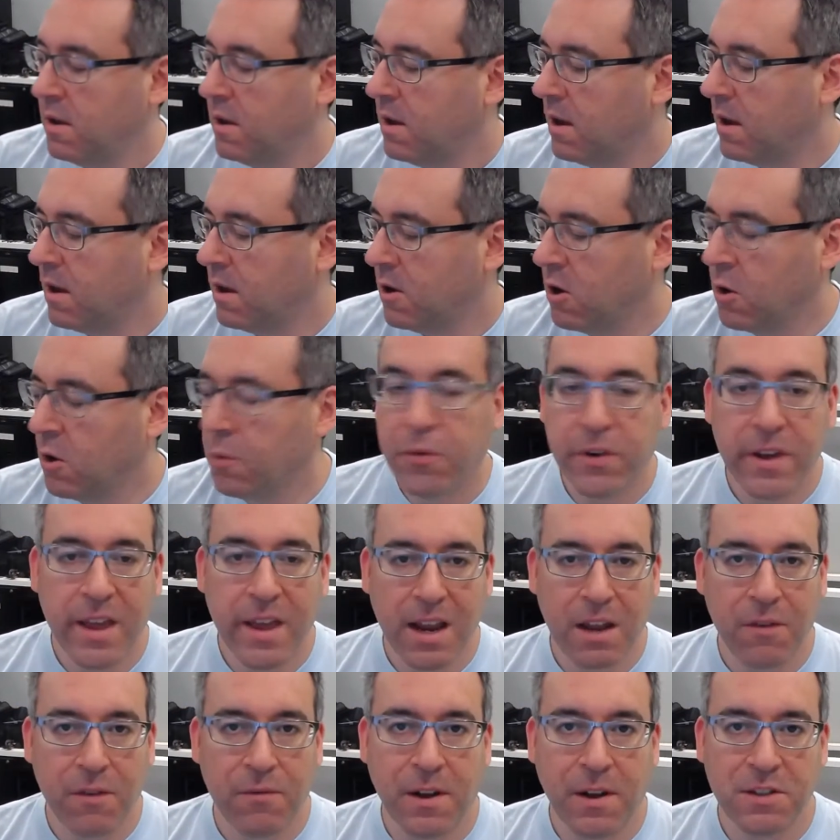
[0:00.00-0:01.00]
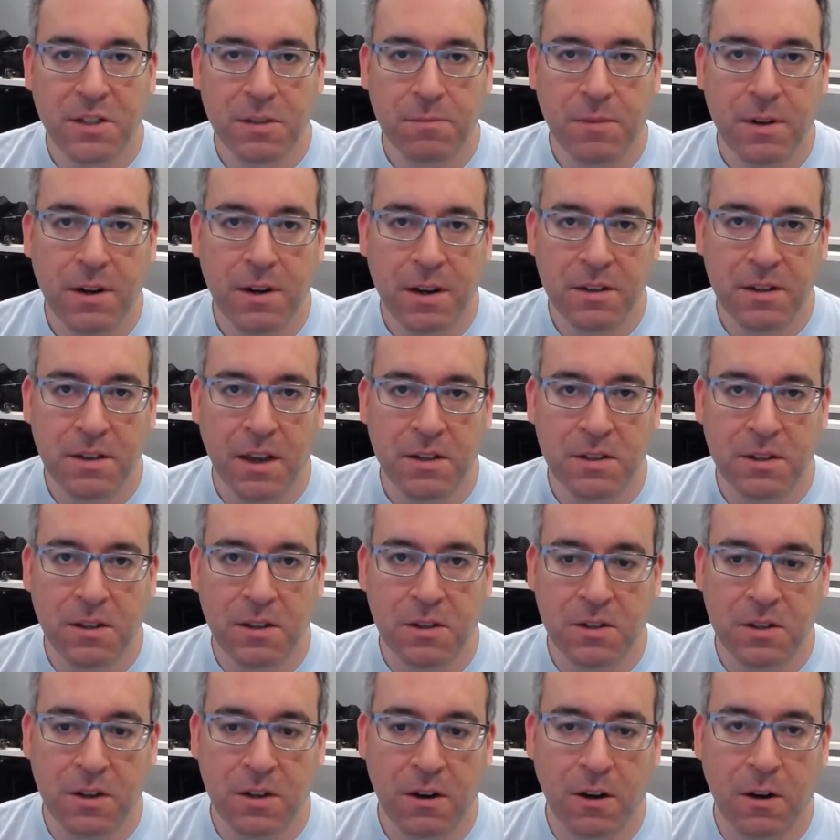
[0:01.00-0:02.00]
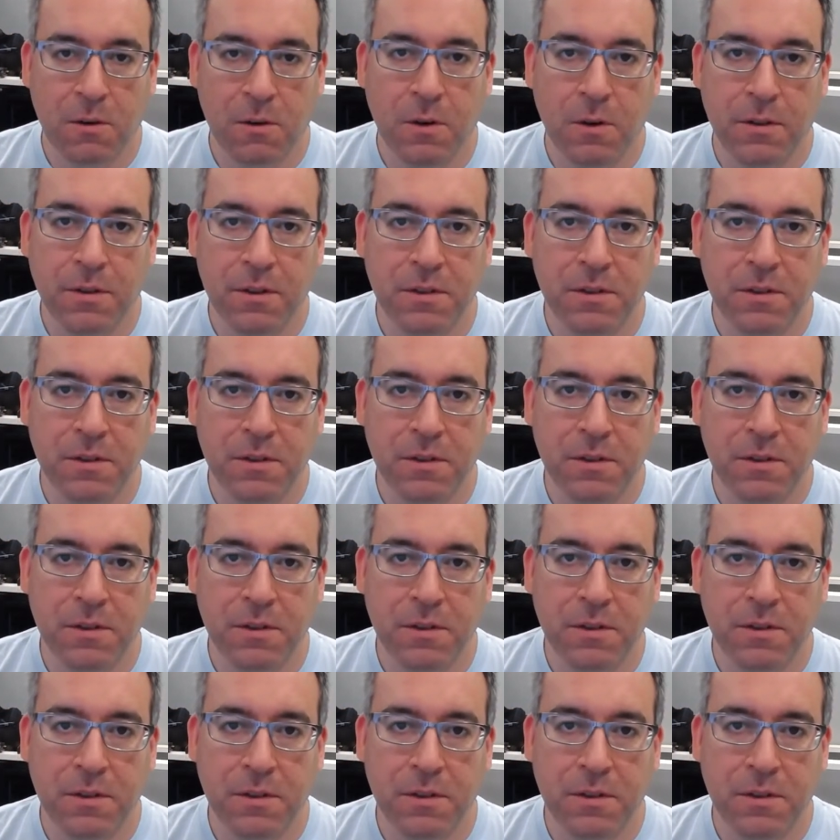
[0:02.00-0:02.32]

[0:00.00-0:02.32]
hopefully I can find somebody to test this sucker with and